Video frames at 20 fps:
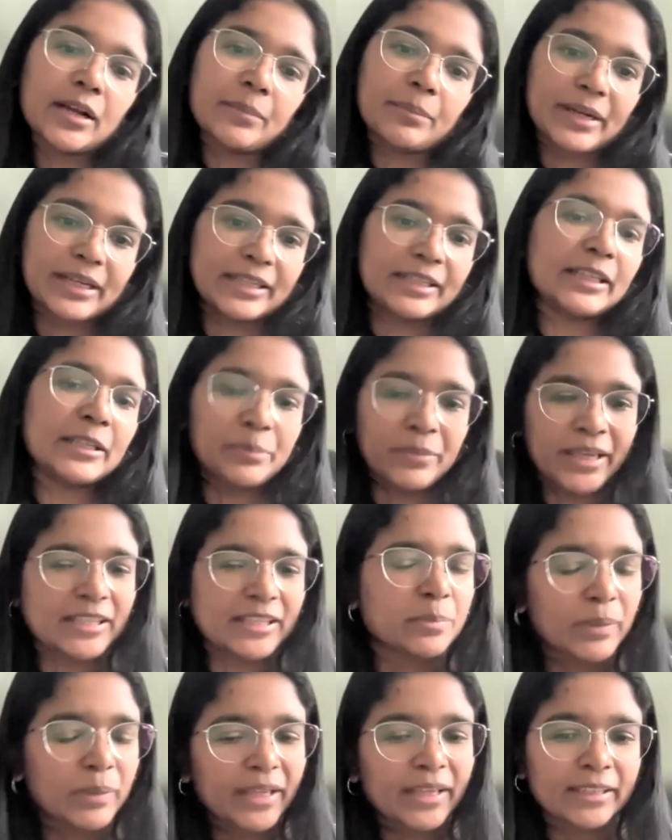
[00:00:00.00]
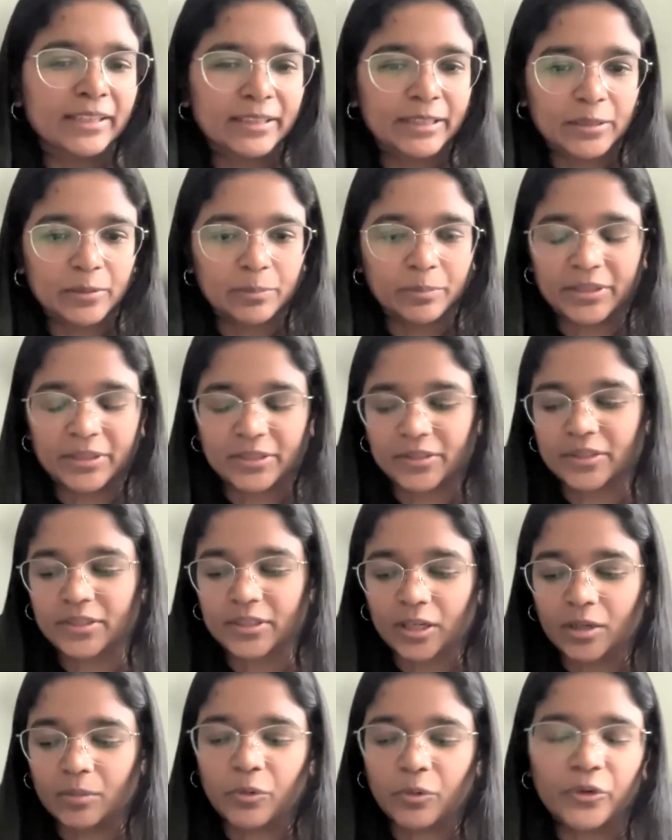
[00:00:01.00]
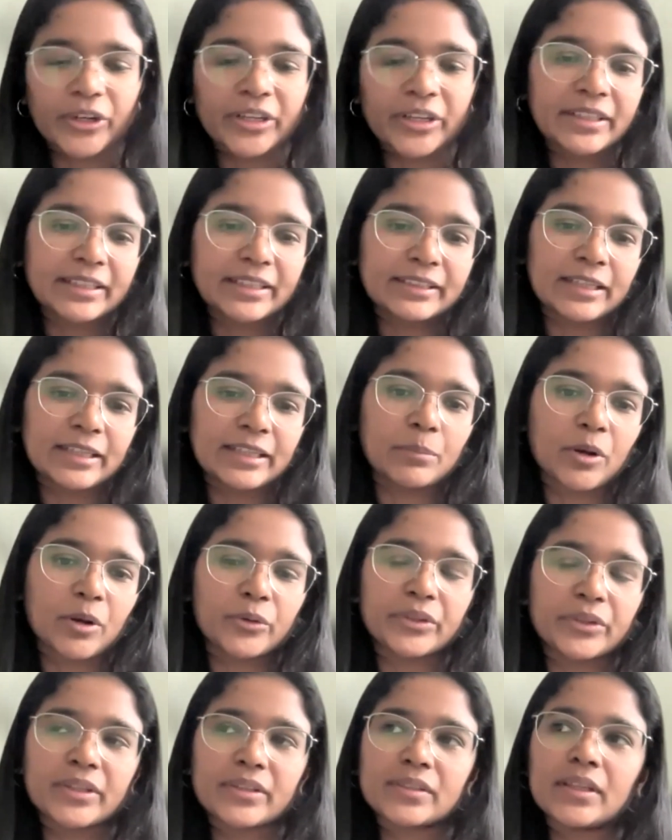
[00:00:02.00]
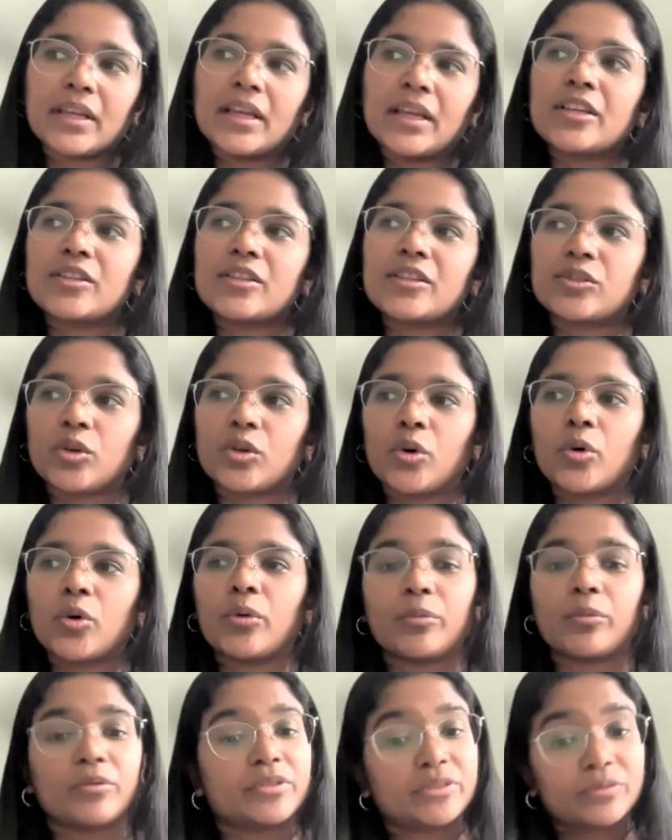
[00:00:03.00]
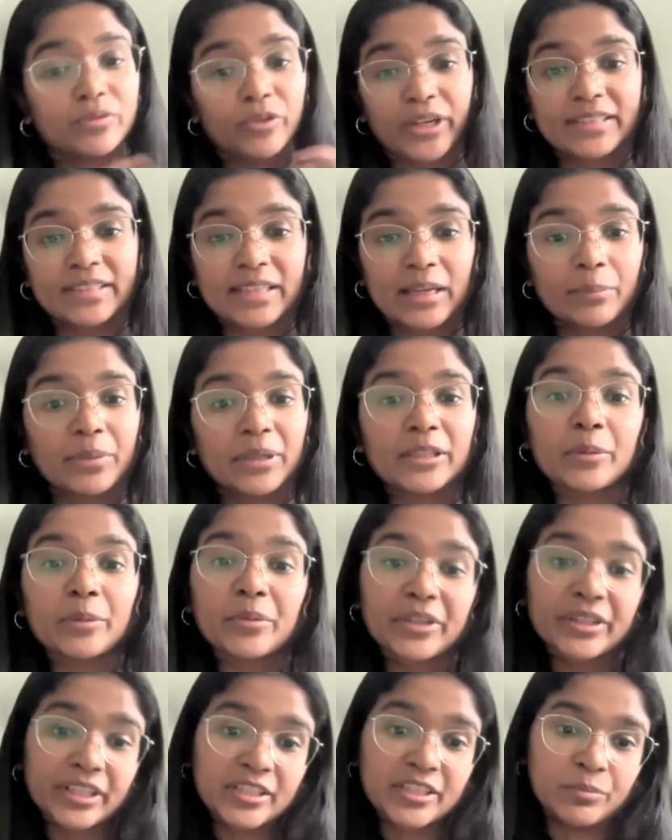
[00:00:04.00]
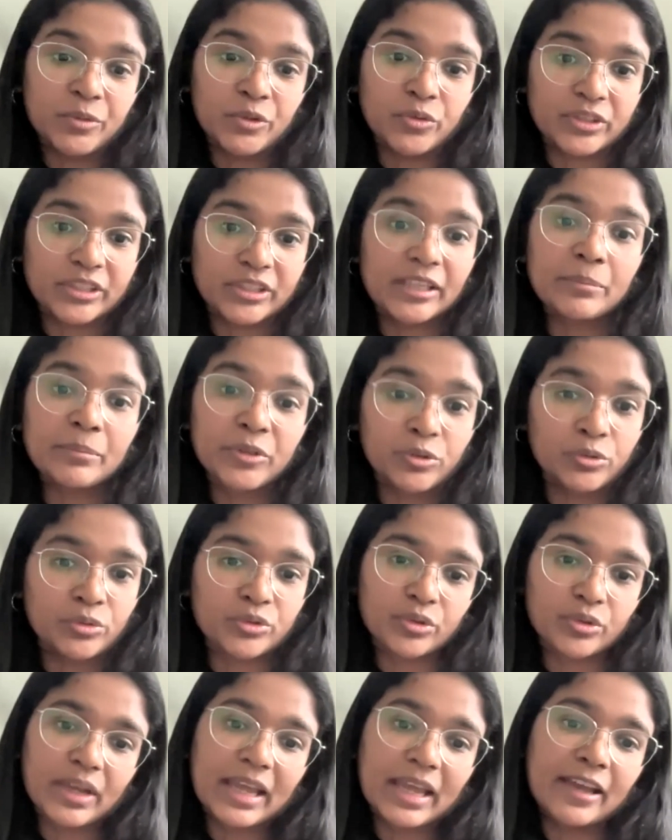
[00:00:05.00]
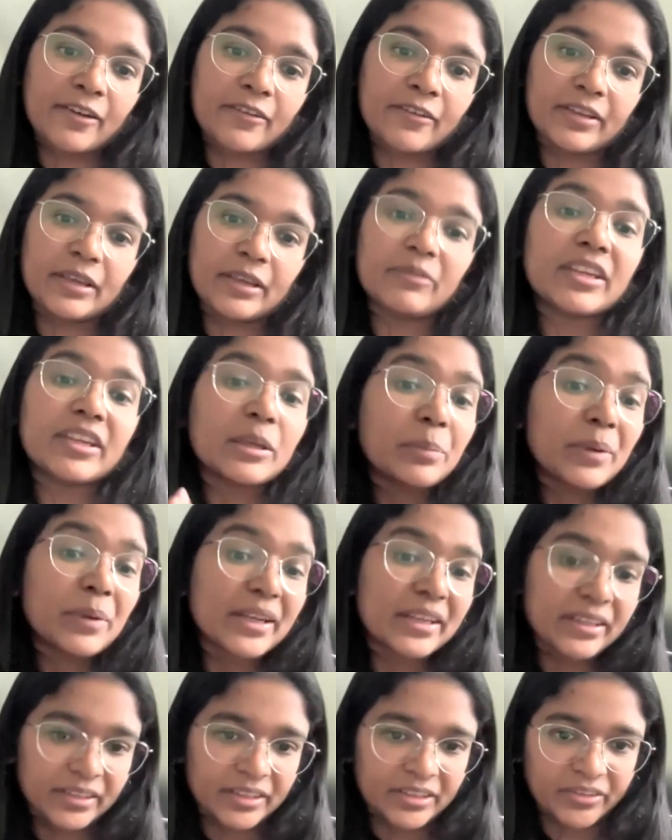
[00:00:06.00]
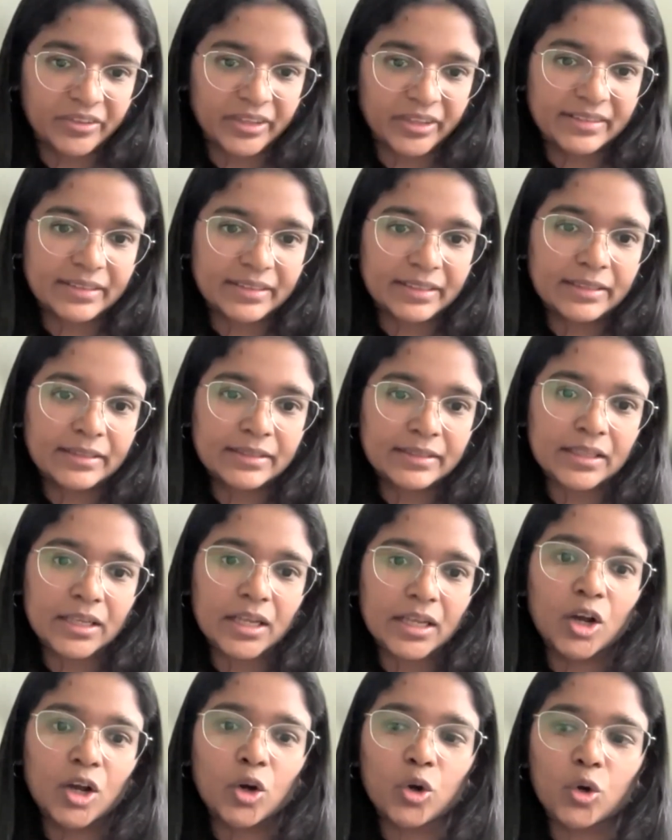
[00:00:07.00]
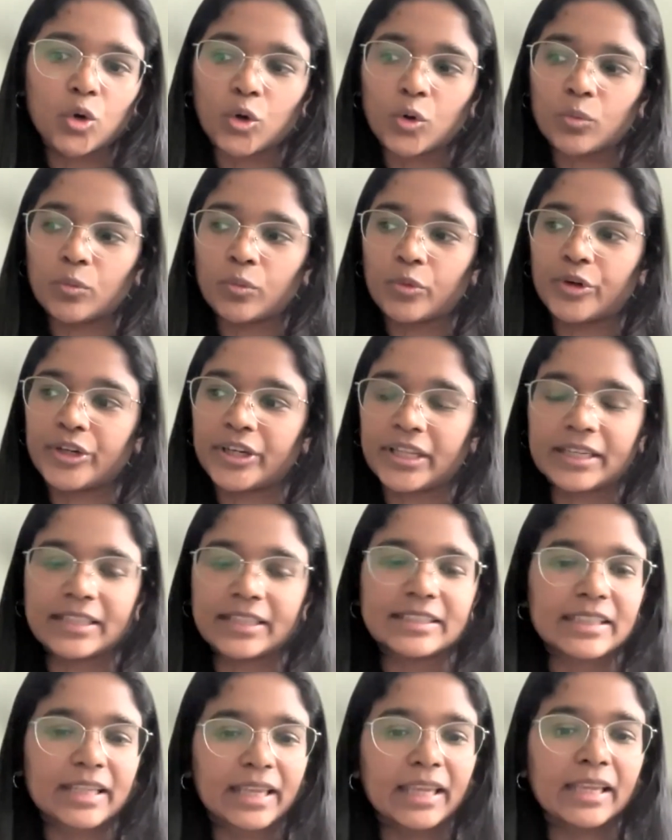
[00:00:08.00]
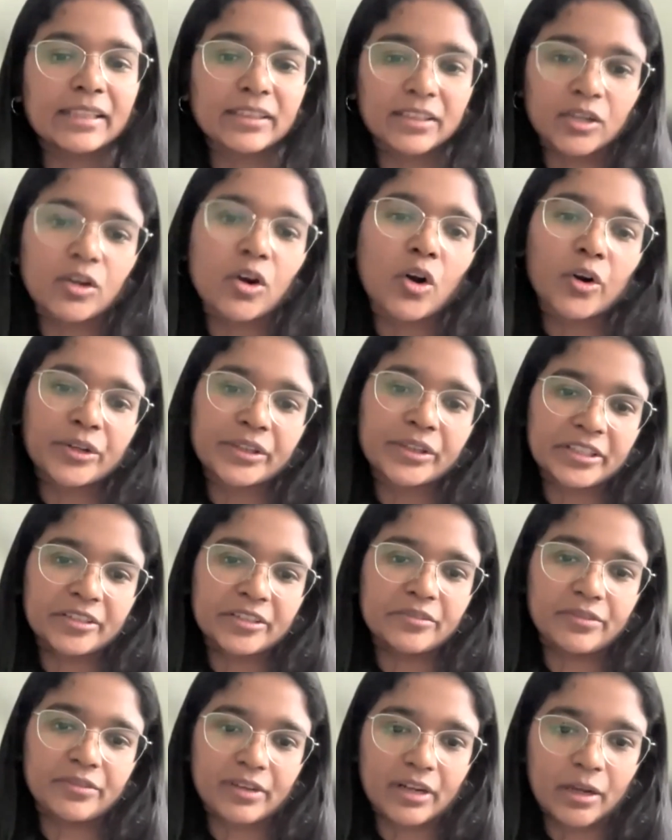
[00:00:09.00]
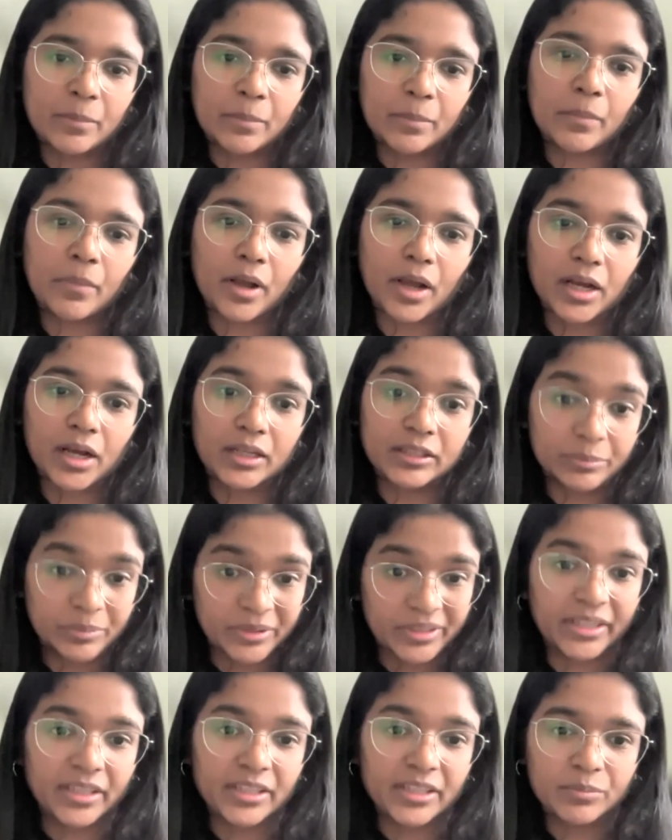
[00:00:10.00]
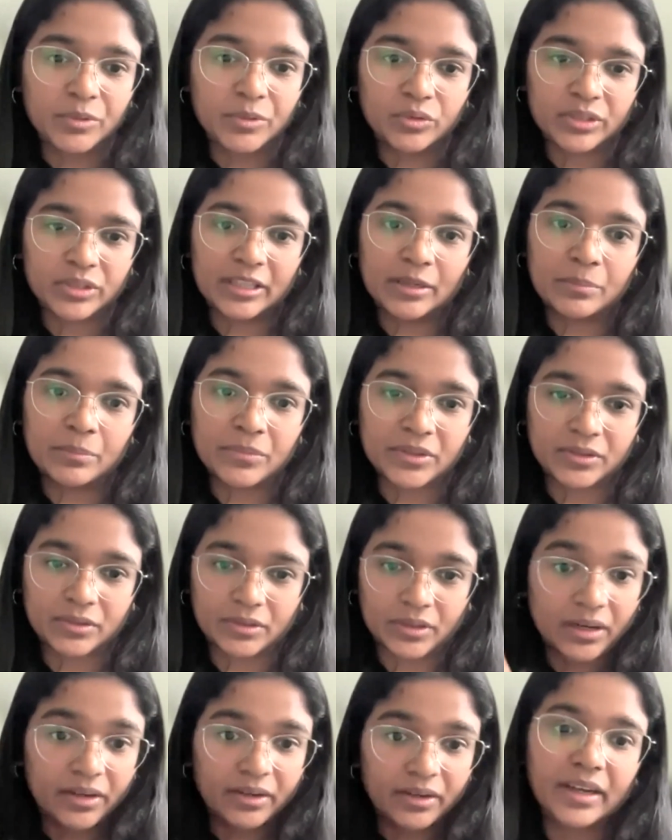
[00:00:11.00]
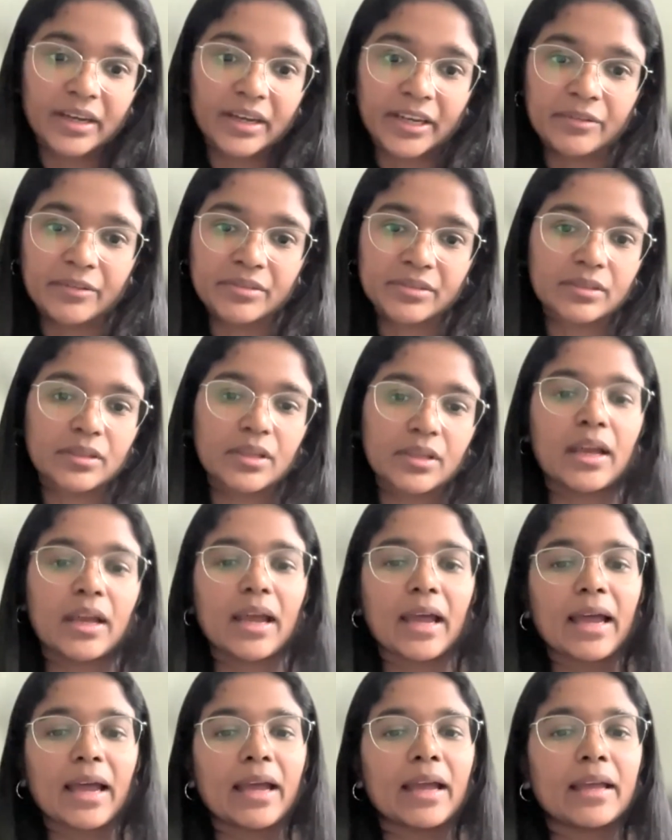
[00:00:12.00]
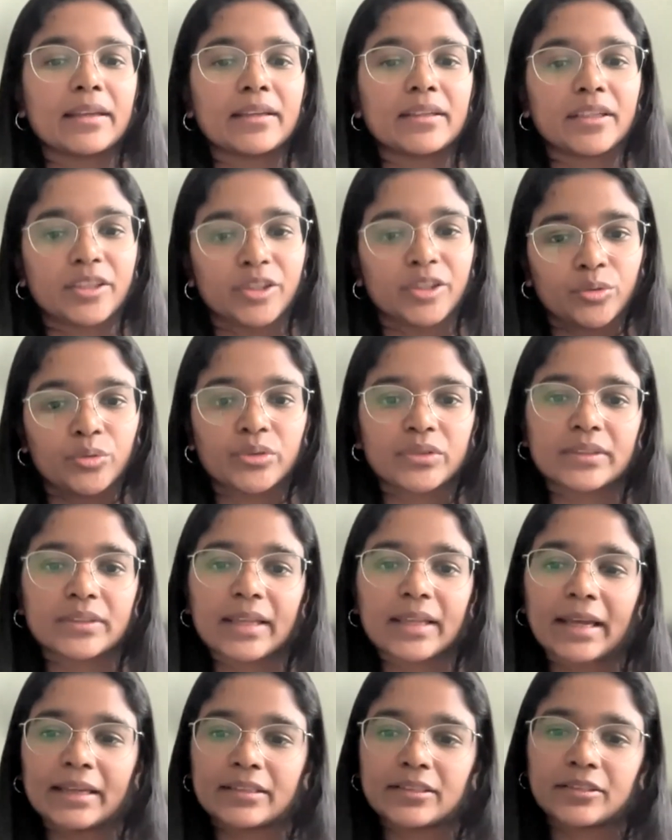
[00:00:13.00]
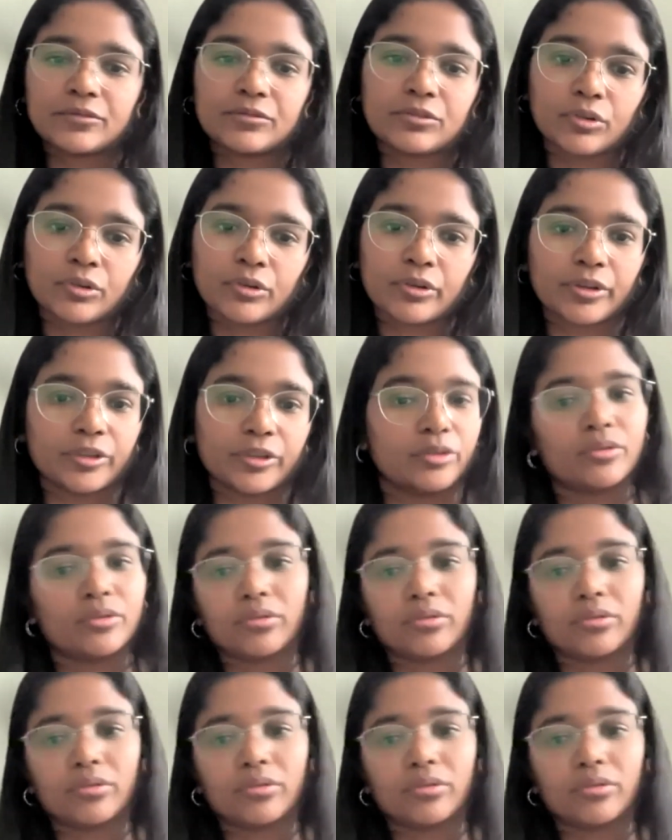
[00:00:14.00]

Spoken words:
But let me explain a little bit more in detail about this. So, for example, the British Museum used to have a Wikipedian in residence who would take the content from the British Museum's archives and use that for,